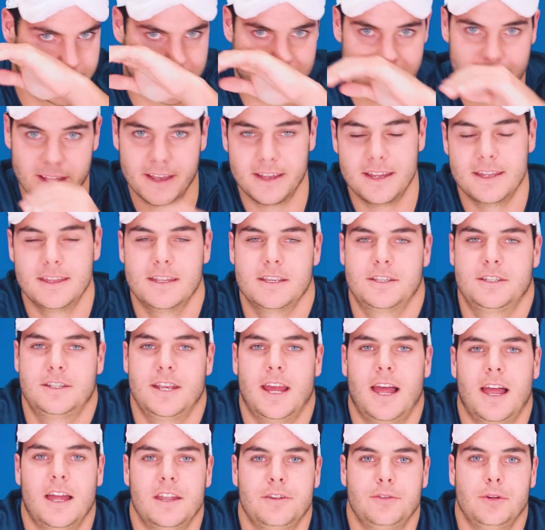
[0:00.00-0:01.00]
So in this
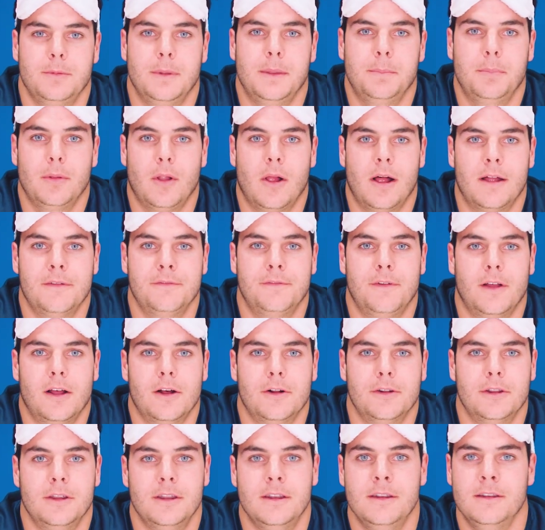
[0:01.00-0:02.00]
challenge, we'll be
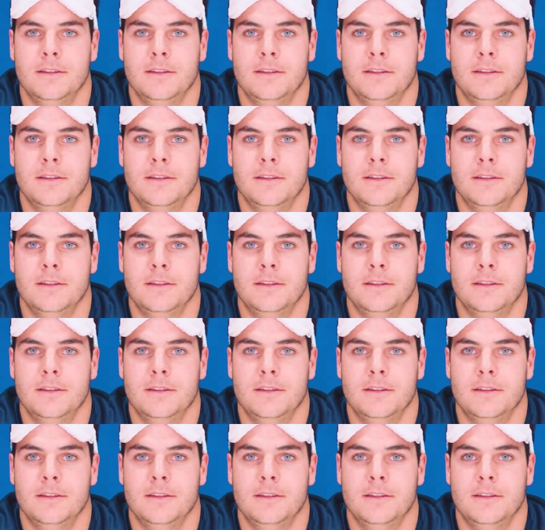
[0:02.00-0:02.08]
blindfolded,